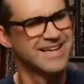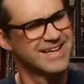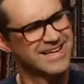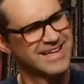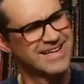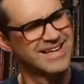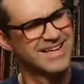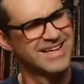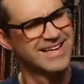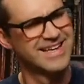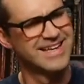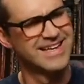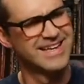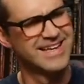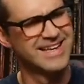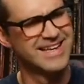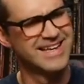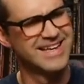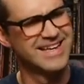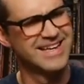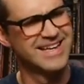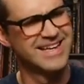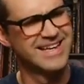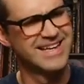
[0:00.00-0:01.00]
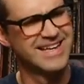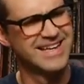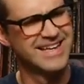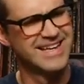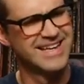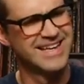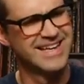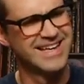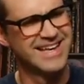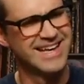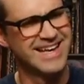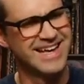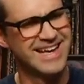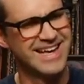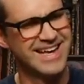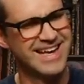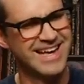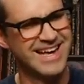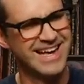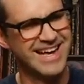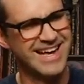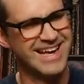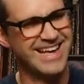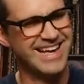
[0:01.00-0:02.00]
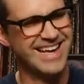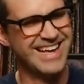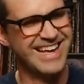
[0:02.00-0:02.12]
(silent)